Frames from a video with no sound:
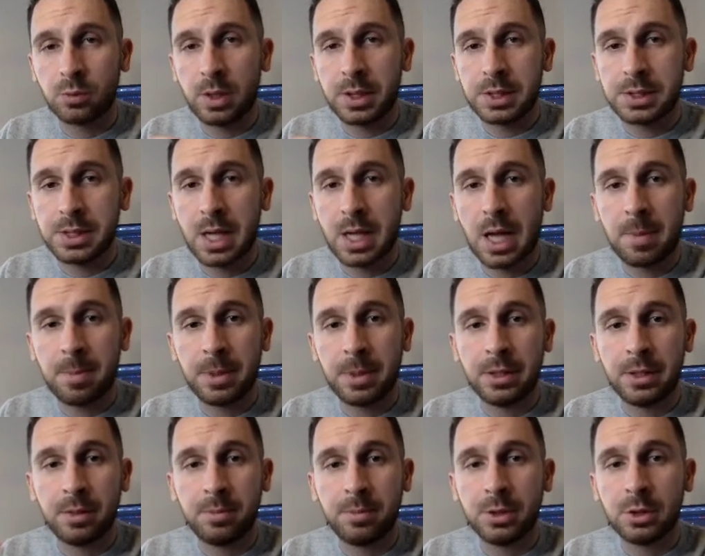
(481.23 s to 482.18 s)
What is
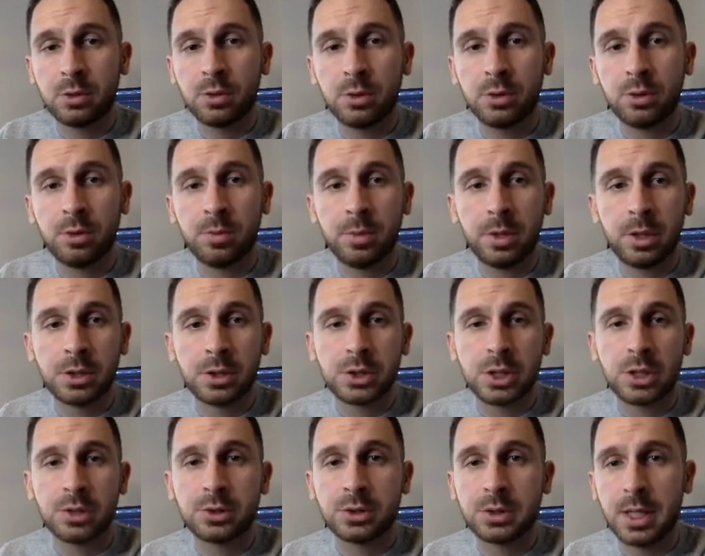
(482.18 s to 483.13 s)
happening? The Bitcoin dominant
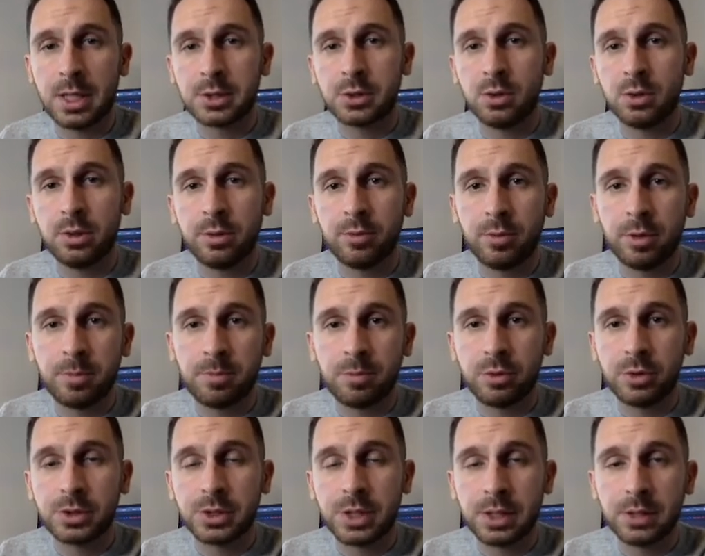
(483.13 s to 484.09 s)
chart is actually
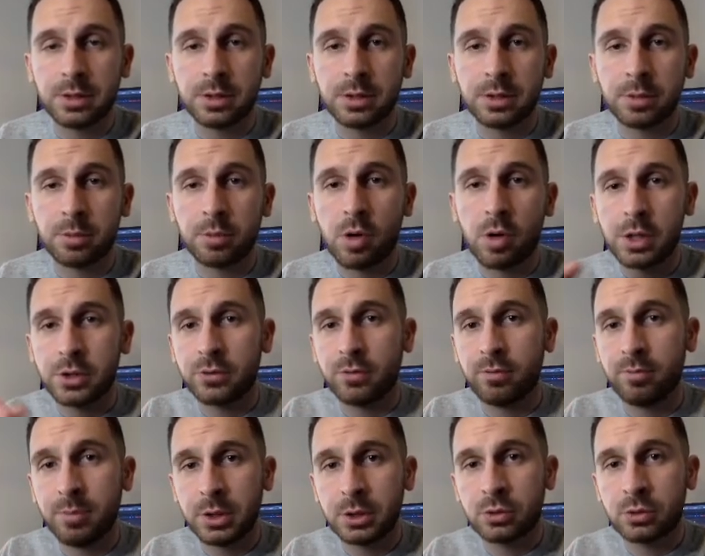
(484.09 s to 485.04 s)
representing the price
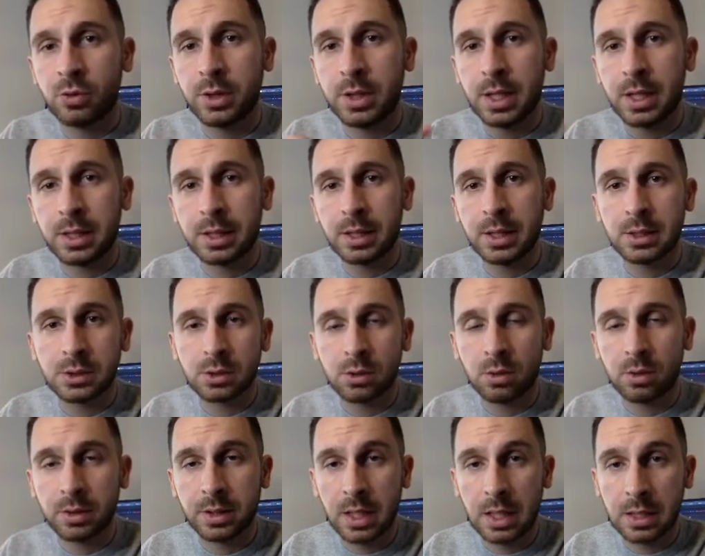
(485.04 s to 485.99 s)
of Bitcoin against
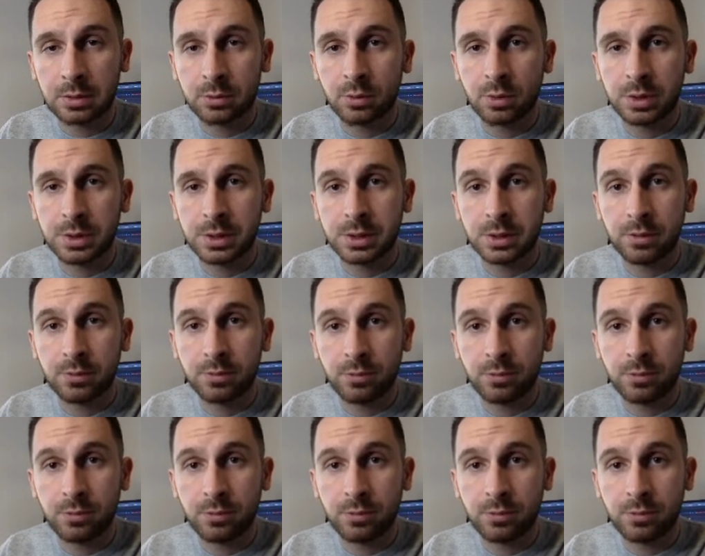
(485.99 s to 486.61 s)
all the altcoins.